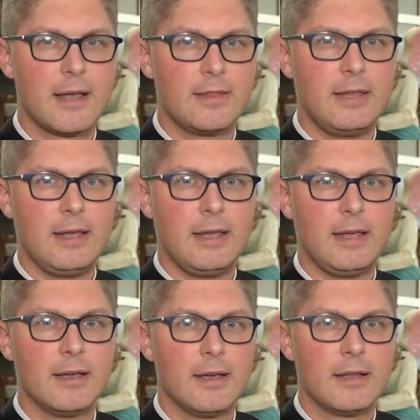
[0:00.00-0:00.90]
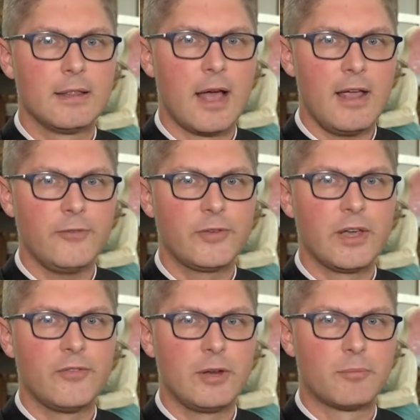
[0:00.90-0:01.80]
the life
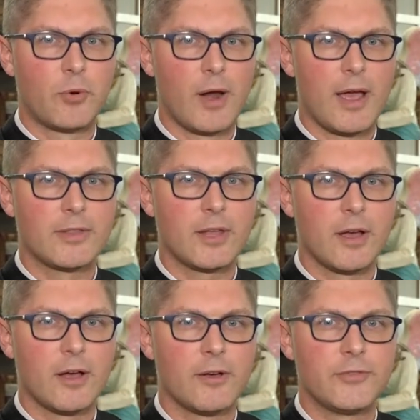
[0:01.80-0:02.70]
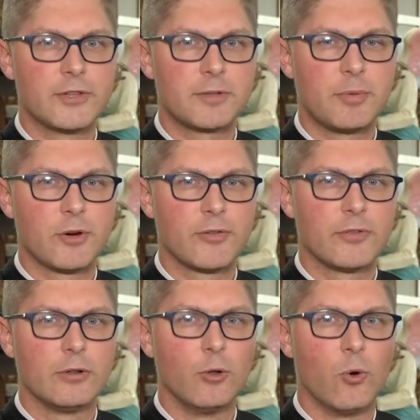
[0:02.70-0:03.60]
giving breath of the Spirit of
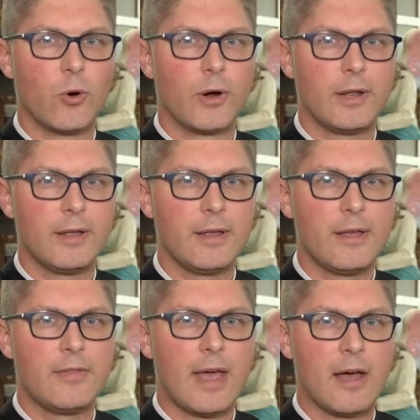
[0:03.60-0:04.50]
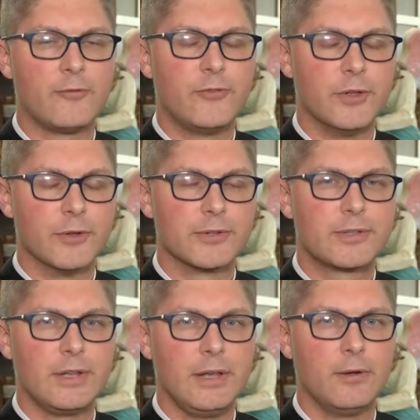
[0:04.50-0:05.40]
the Lord that fills
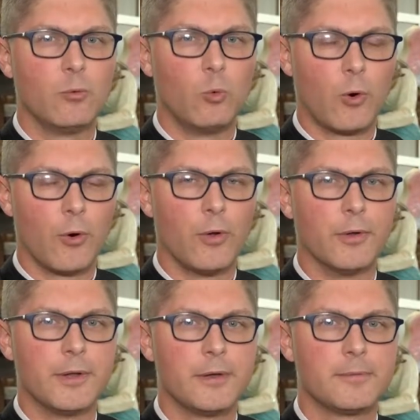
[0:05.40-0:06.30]
the world.